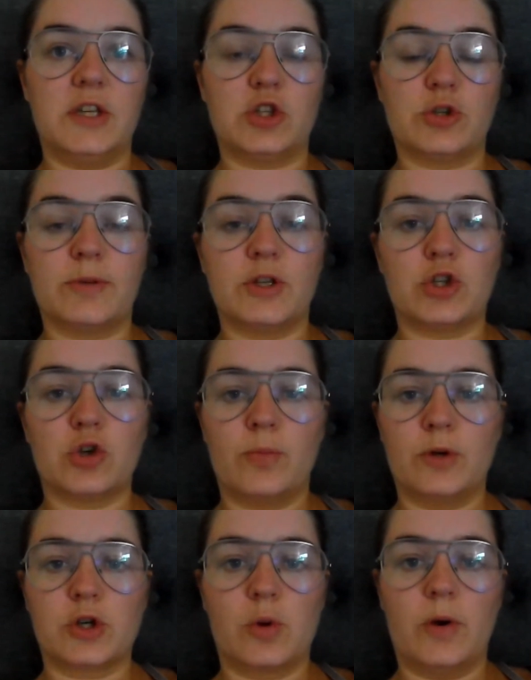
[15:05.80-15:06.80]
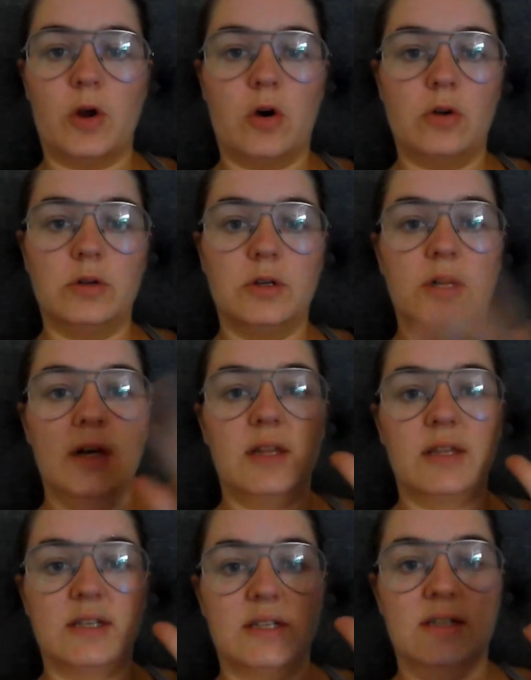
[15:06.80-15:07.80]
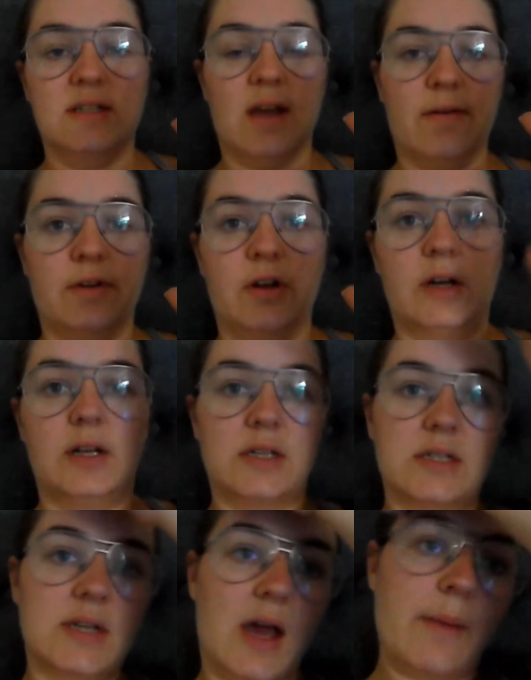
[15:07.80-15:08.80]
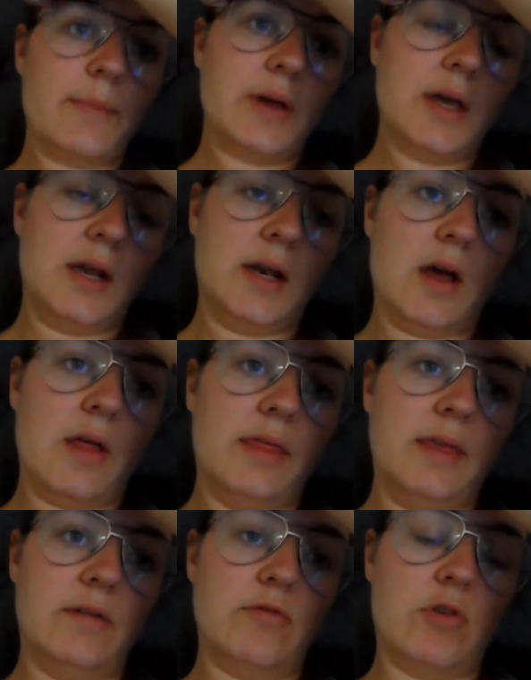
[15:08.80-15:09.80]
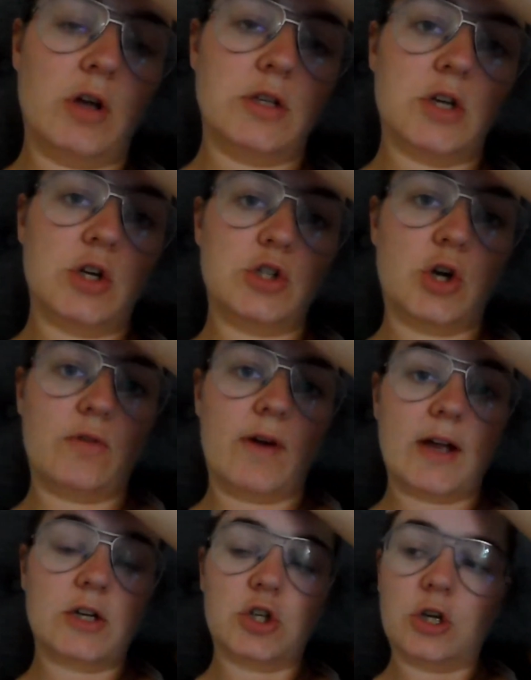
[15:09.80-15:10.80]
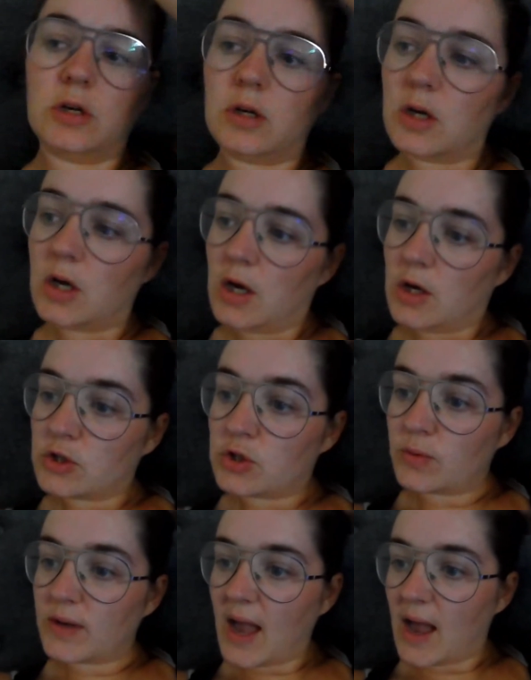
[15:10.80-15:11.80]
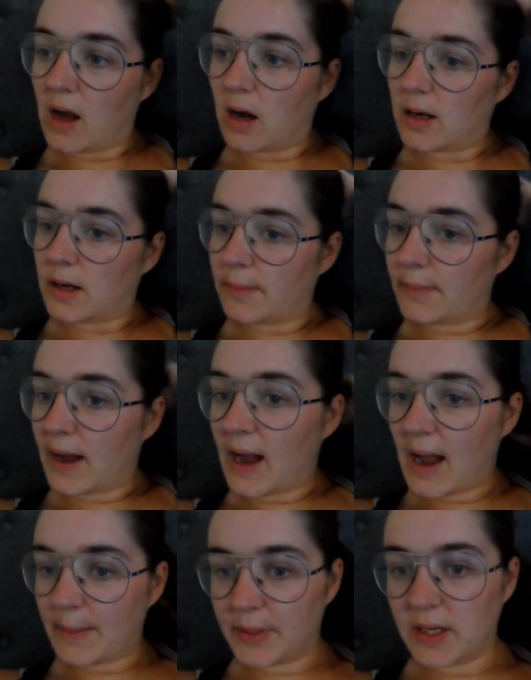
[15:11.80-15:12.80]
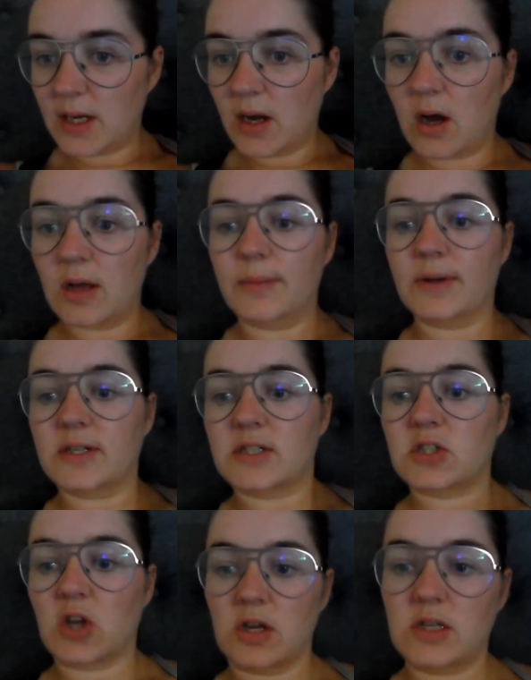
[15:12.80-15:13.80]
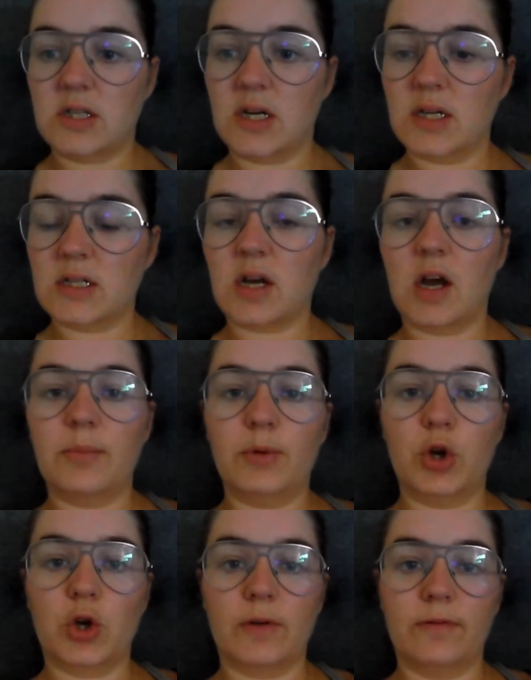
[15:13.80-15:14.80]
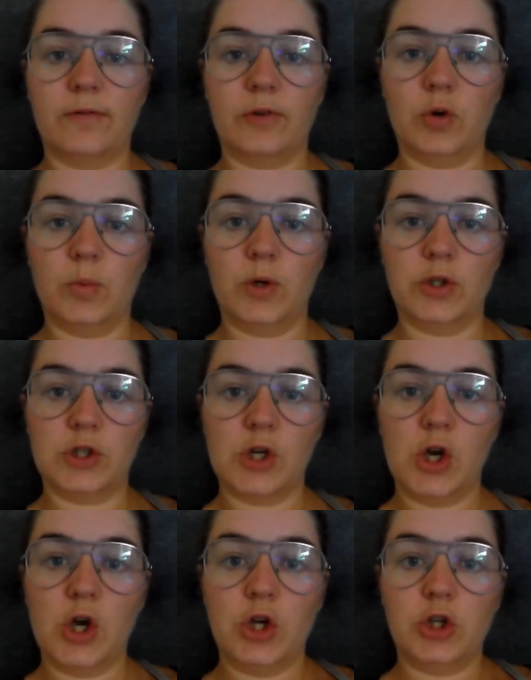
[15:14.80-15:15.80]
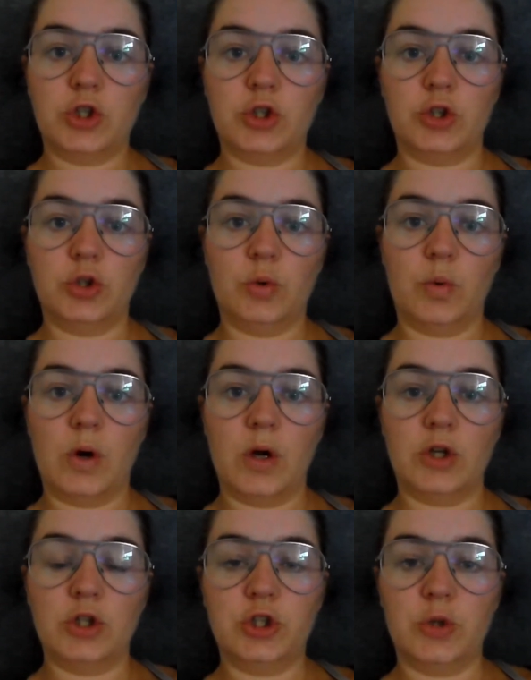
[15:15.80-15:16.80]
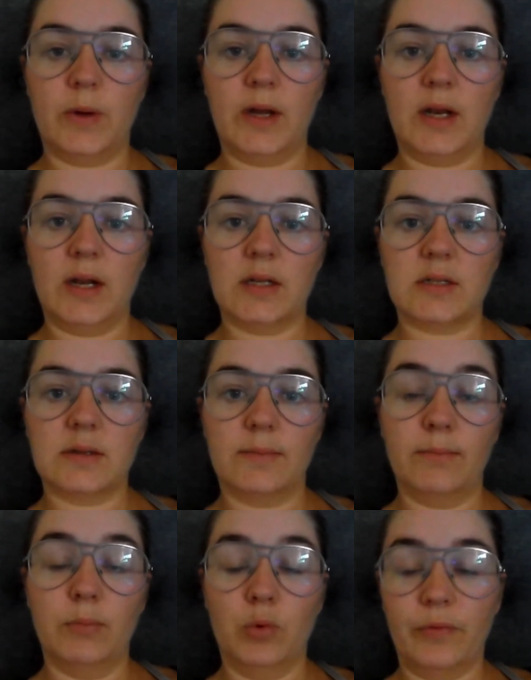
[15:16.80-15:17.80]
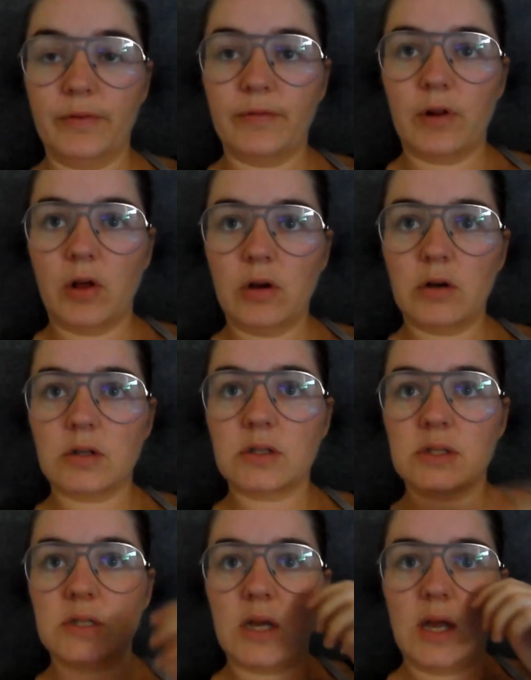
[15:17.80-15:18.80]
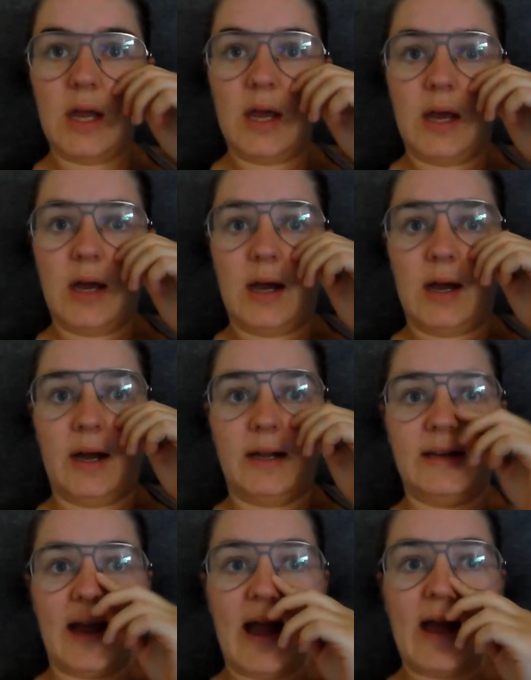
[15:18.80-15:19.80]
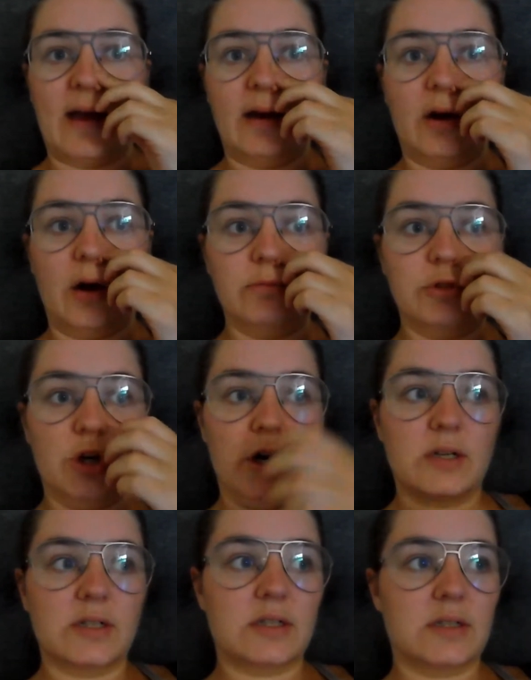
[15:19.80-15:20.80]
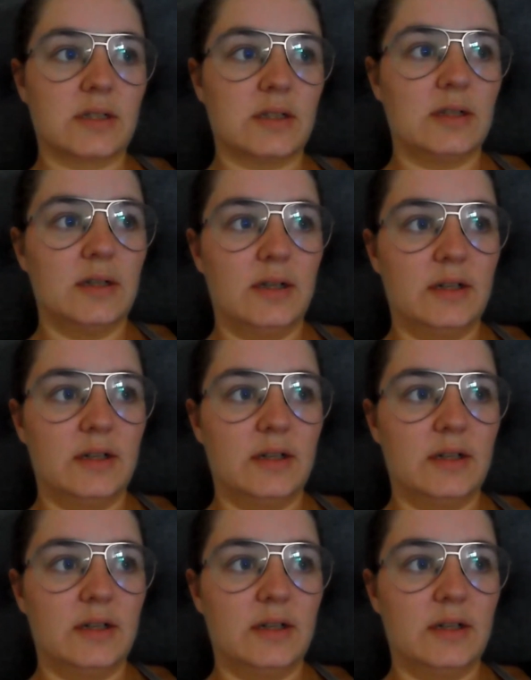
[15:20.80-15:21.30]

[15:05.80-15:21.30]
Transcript: there's just been so much going on. This is definitely a step in the right direction. So yeah, I am happy, I am excited, I'm looking forward to doing some moving vlogs. And yeah, I'm just,